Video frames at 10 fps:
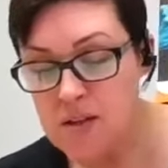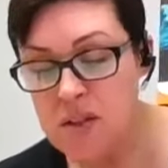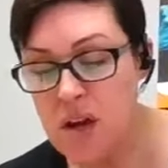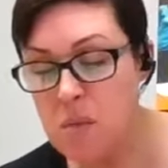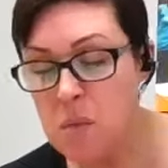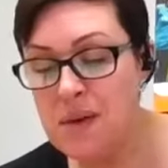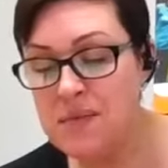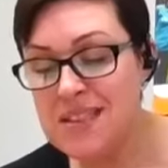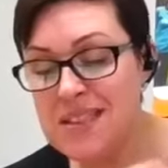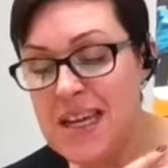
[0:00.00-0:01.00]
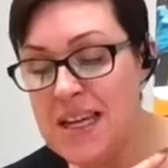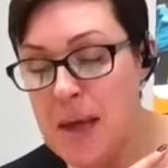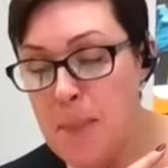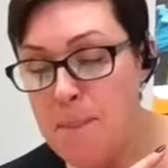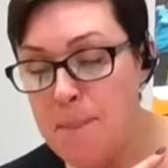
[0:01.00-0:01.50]
So we've seen
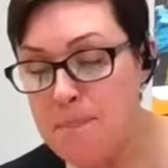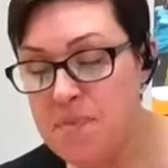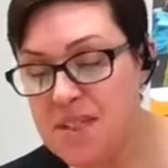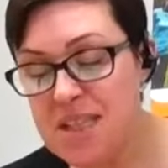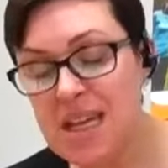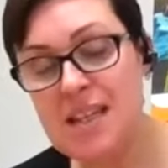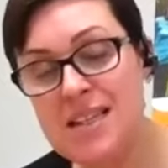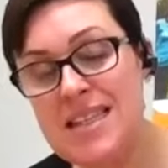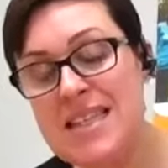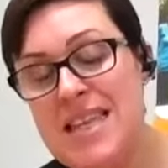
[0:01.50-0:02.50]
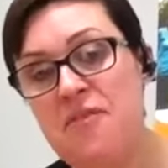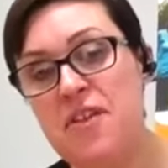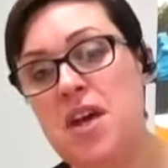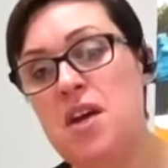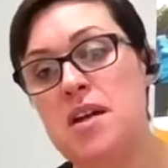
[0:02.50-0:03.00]
a
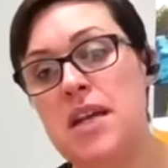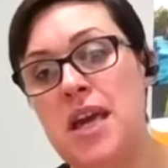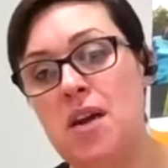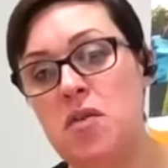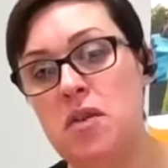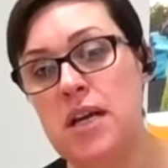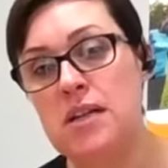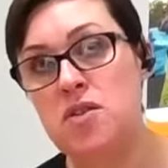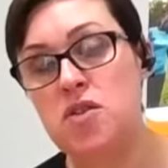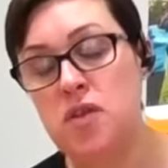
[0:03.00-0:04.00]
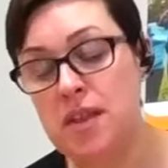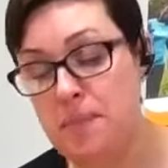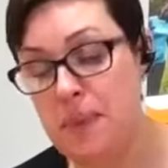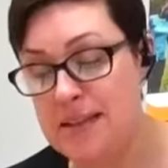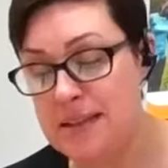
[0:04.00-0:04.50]
significant increase during
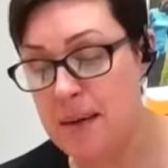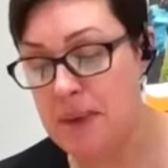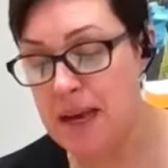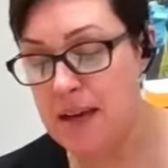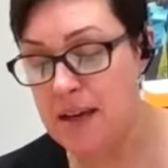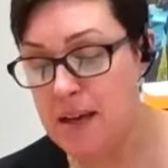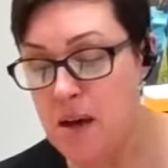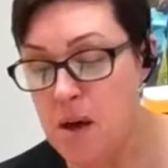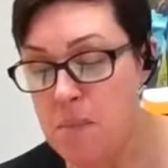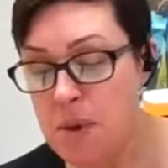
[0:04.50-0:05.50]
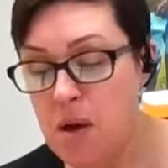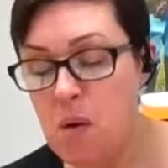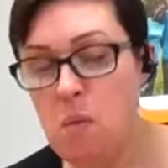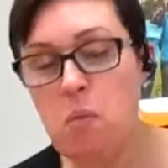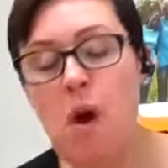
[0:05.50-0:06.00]
the pandemic,
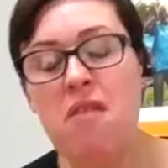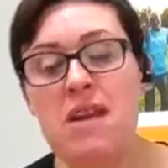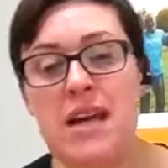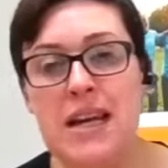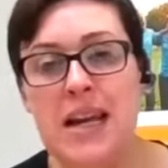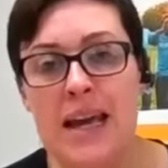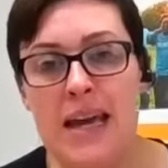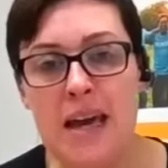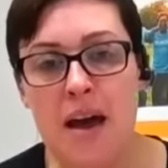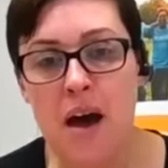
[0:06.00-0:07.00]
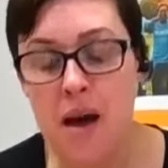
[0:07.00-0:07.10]
but worryingly,